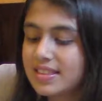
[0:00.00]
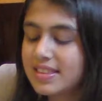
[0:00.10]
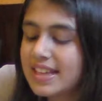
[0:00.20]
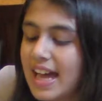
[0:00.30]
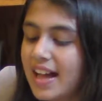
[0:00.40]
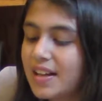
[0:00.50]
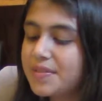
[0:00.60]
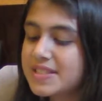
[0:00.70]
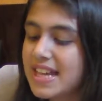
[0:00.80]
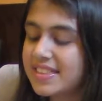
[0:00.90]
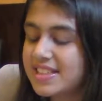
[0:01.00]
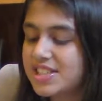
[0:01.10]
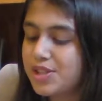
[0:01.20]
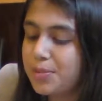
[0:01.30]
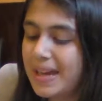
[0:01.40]
The Elves and the
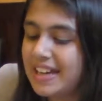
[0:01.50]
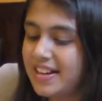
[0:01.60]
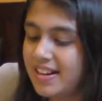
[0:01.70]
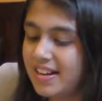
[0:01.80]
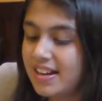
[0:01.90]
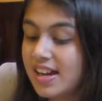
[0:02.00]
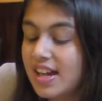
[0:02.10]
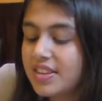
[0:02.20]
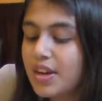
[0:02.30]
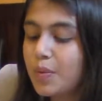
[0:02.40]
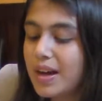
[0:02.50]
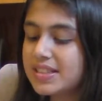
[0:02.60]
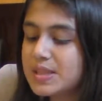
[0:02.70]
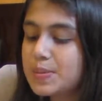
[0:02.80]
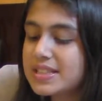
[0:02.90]
Shoemaker. There
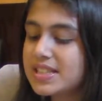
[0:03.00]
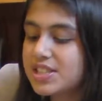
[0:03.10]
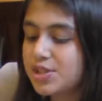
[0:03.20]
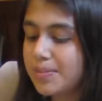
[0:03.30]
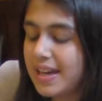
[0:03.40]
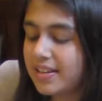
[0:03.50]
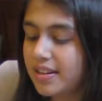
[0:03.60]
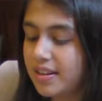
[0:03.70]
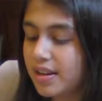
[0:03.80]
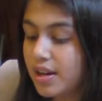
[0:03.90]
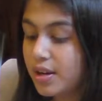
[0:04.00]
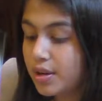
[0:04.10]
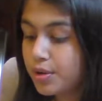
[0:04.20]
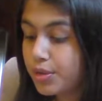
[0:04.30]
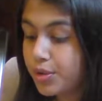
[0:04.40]
once was a shoemaker
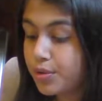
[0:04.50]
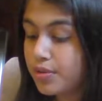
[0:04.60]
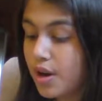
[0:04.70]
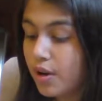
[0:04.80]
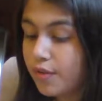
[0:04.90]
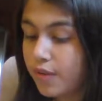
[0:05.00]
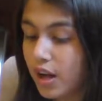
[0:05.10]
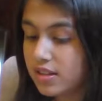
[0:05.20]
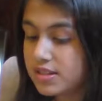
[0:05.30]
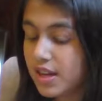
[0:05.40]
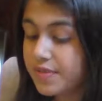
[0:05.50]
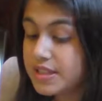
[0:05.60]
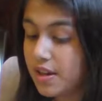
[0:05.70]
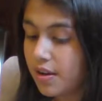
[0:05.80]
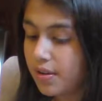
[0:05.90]
who, through no fault of
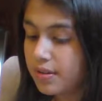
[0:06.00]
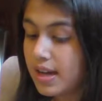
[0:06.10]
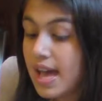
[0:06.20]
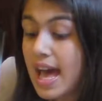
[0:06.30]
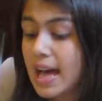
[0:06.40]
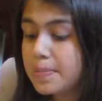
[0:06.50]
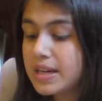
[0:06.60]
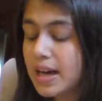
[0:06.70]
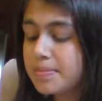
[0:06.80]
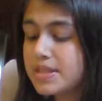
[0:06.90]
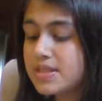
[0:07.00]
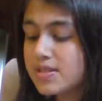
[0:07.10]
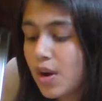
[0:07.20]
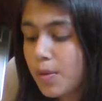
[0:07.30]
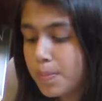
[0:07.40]
his own, had become
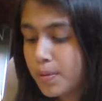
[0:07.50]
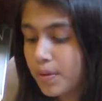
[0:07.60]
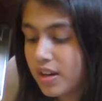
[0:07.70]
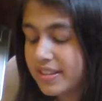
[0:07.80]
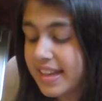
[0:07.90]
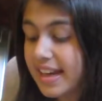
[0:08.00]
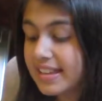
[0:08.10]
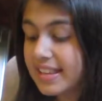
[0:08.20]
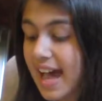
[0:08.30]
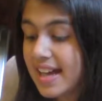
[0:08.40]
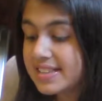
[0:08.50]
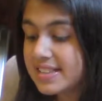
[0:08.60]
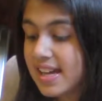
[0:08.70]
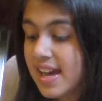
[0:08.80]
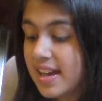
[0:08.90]
so poor that at
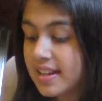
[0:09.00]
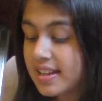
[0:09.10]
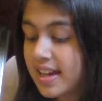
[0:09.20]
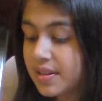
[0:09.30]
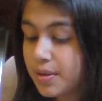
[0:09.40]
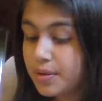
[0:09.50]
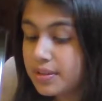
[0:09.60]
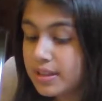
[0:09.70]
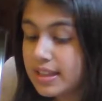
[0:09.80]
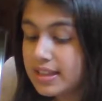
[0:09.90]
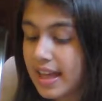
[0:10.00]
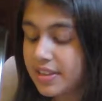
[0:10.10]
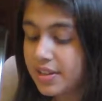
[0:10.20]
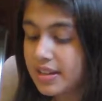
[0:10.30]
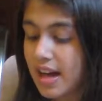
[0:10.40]
last he had only
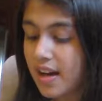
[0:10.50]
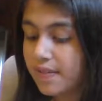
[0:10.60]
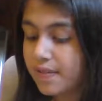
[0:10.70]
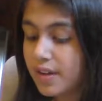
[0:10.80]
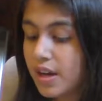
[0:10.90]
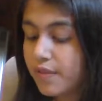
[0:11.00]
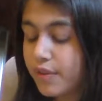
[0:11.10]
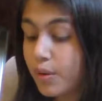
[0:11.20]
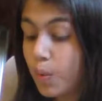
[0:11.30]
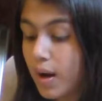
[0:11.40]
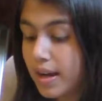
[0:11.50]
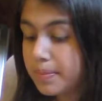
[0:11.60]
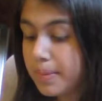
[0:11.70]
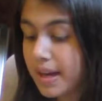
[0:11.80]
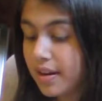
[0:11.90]
leather enough for
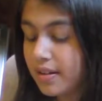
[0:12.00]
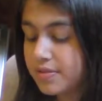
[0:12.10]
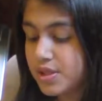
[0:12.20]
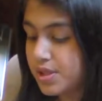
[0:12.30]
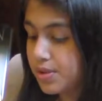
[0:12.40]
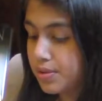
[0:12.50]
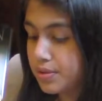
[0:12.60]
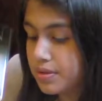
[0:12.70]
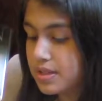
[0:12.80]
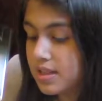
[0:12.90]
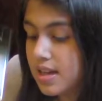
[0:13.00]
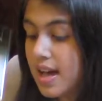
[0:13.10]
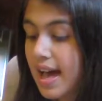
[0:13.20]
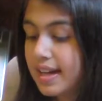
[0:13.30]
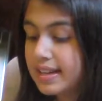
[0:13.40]
one pair of shoes.
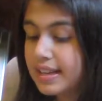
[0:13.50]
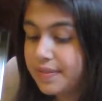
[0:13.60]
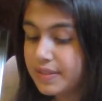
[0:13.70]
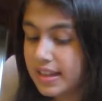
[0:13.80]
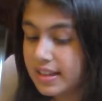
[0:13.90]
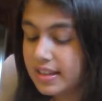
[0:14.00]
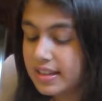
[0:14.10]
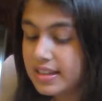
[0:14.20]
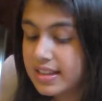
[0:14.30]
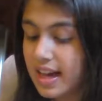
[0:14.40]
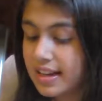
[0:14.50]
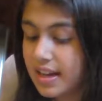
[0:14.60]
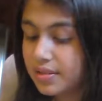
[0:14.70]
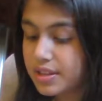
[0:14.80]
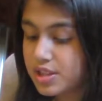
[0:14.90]
At evening he cut
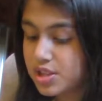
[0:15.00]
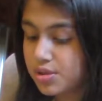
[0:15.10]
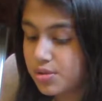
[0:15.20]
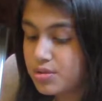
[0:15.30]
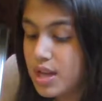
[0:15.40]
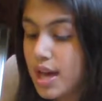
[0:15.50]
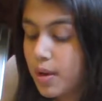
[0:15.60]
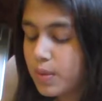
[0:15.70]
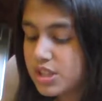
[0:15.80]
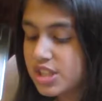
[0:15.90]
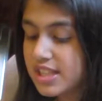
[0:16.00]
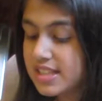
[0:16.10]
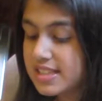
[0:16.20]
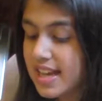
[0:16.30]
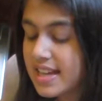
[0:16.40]
out the shoes which he
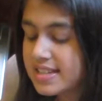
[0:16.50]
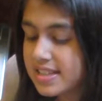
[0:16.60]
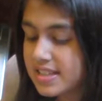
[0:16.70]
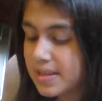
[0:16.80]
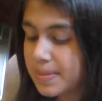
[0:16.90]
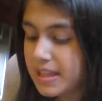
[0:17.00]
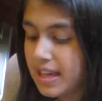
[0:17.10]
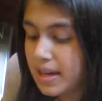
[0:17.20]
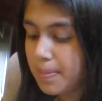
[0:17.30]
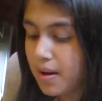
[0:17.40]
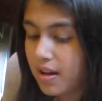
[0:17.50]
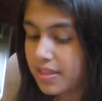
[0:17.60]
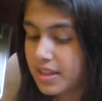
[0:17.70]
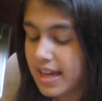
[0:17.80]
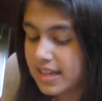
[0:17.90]
intended to begin
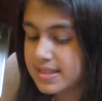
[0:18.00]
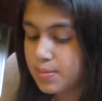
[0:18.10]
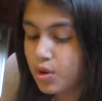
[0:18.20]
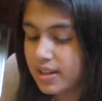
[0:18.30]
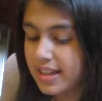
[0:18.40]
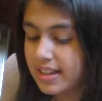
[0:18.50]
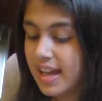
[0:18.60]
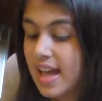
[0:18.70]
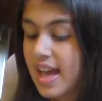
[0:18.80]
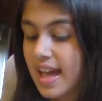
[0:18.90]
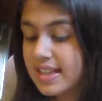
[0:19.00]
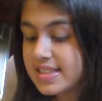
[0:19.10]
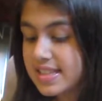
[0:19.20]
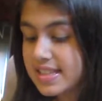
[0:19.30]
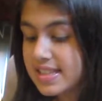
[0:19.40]
upon the next morning, and
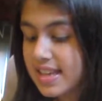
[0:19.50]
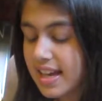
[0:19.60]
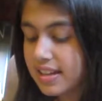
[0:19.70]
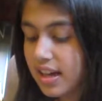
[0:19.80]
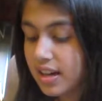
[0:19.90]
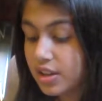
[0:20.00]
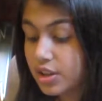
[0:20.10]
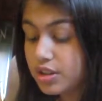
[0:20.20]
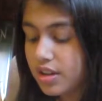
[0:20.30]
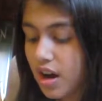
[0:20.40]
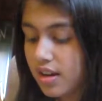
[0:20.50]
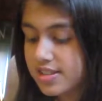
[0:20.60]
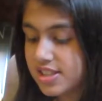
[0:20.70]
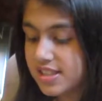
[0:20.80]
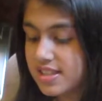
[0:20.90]
since he had a good
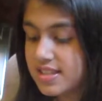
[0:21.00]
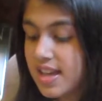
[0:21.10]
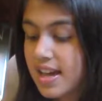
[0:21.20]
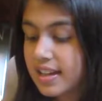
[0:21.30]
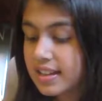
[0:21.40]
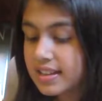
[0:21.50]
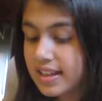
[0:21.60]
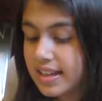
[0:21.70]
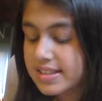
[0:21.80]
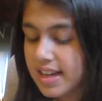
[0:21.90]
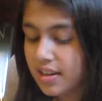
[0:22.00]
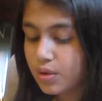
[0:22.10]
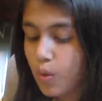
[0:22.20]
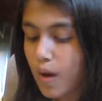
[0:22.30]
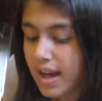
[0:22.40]
conscience, he lay
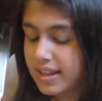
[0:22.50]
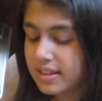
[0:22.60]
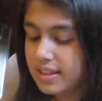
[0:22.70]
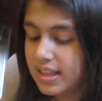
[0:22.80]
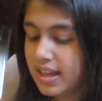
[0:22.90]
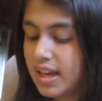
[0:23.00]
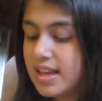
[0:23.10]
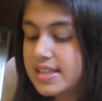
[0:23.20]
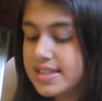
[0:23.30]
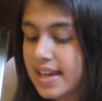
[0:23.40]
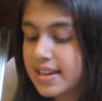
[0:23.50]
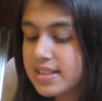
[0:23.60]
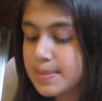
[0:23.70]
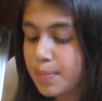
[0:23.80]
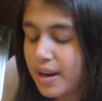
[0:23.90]
down quietly, said
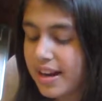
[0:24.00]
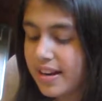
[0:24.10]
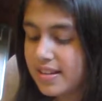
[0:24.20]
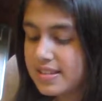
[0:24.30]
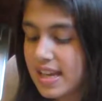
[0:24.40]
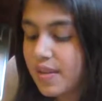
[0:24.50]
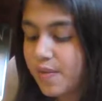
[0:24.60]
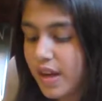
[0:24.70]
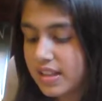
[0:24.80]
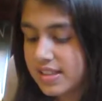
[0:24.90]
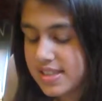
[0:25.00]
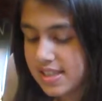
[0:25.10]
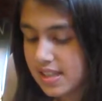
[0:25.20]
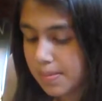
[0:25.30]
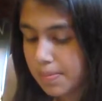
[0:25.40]
his prayers, and fell
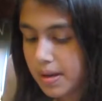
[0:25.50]
asleep.